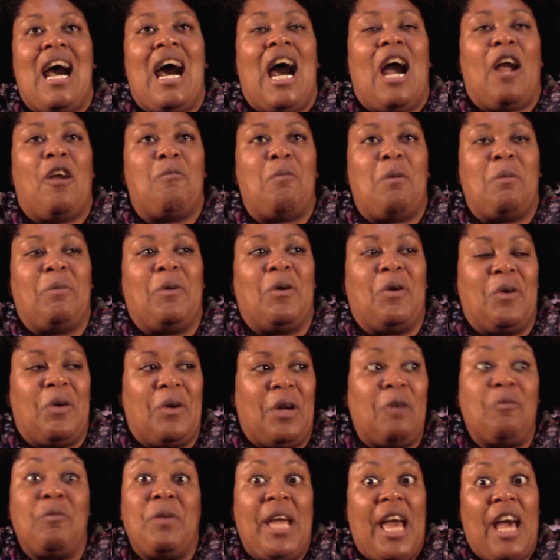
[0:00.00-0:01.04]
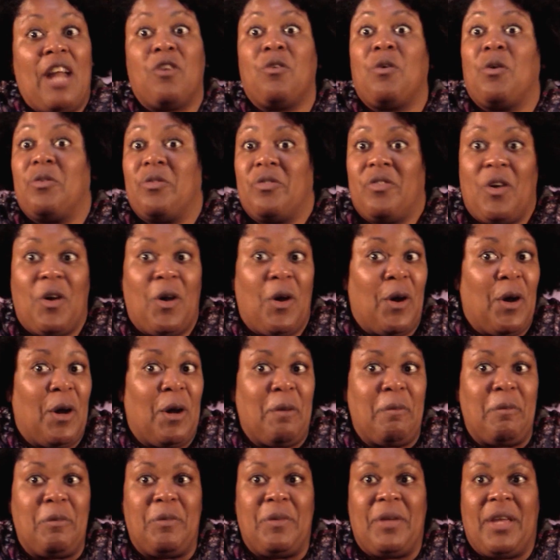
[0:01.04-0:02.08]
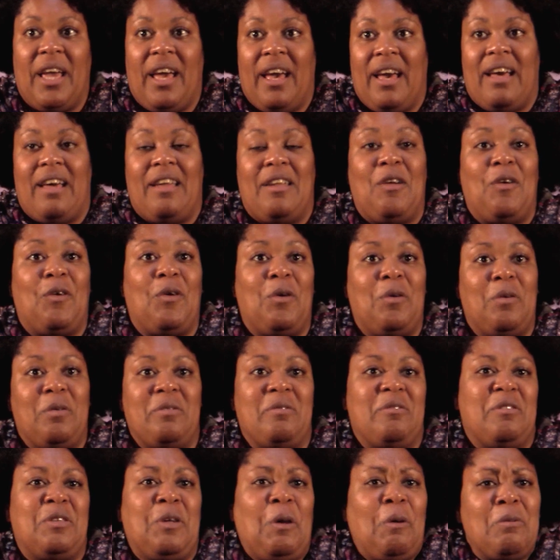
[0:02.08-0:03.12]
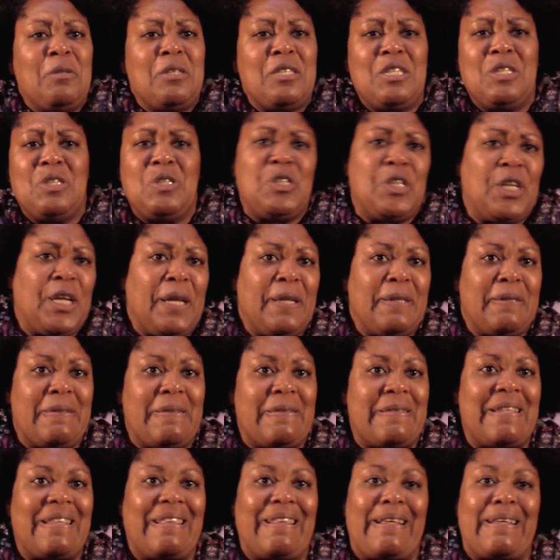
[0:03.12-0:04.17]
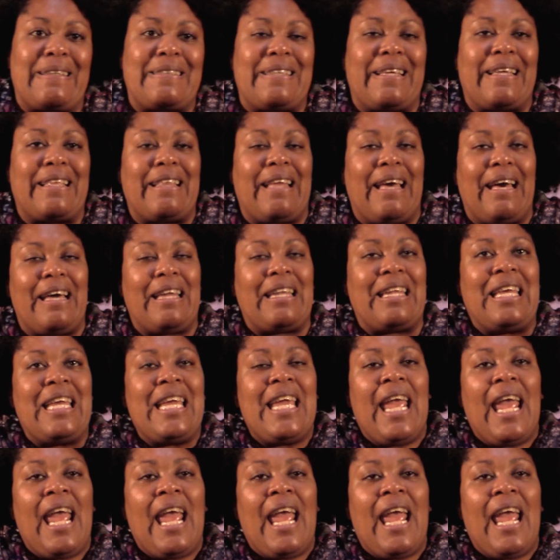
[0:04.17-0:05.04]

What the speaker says: I remember, and we had our own farm, and we had our own goats and chickens and things like that.